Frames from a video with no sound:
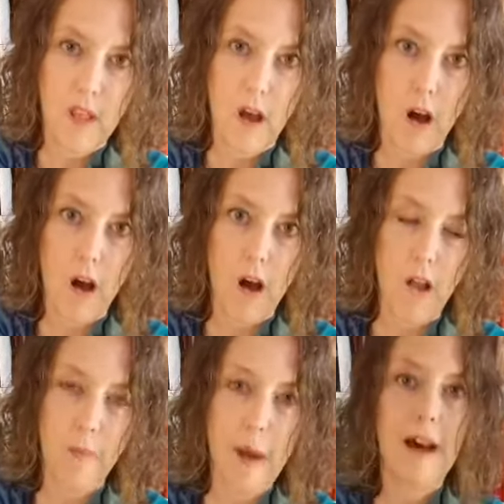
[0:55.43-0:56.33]

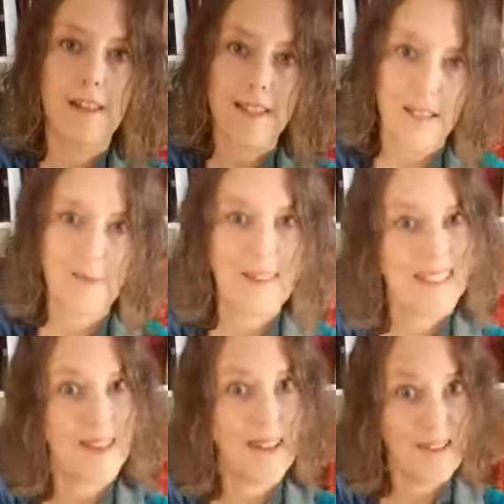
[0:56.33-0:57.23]
all about 7 by
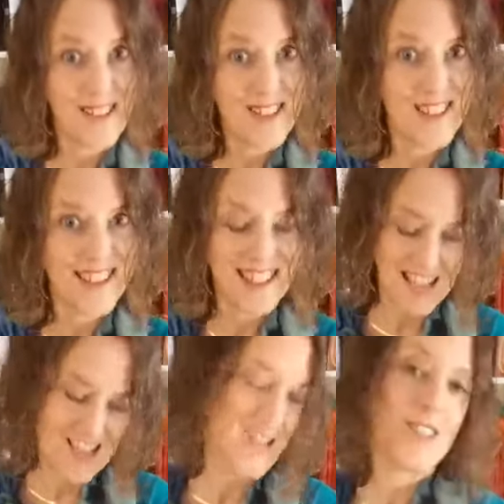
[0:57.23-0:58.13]
7.5 inches.
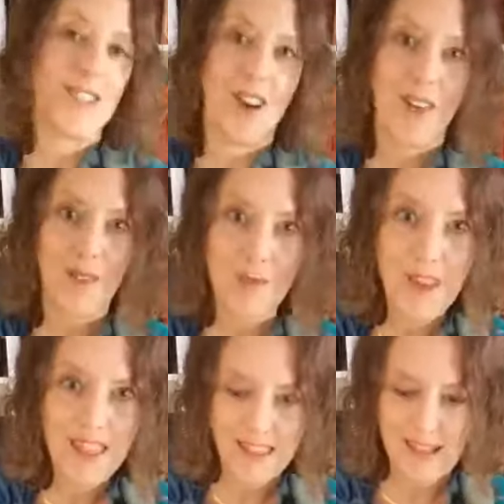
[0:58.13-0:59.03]
So, and
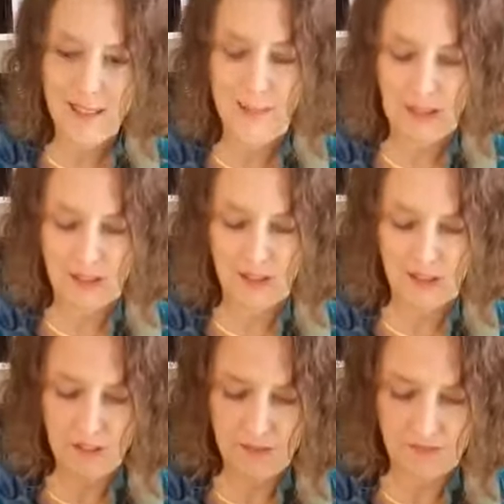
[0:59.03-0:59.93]
with this
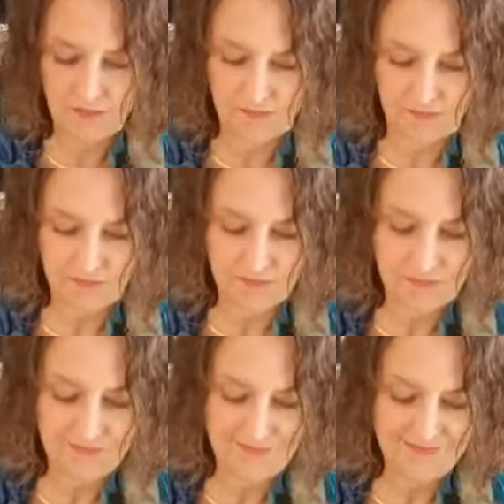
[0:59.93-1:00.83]
bundle,
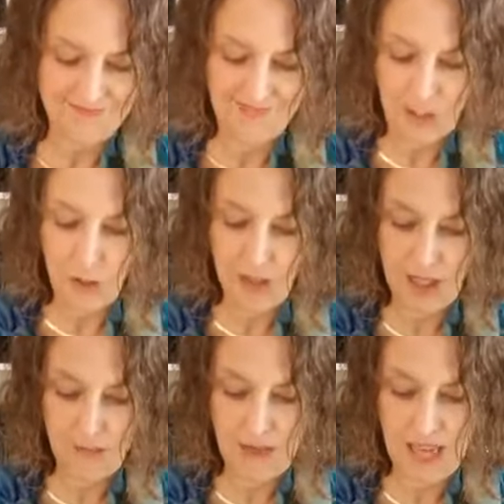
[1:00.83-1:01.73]
you
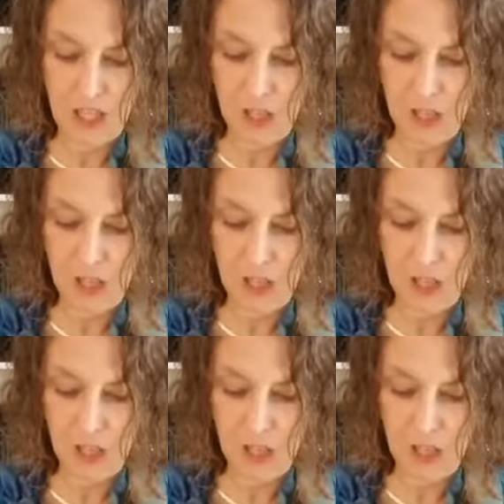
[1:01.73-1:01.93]
can make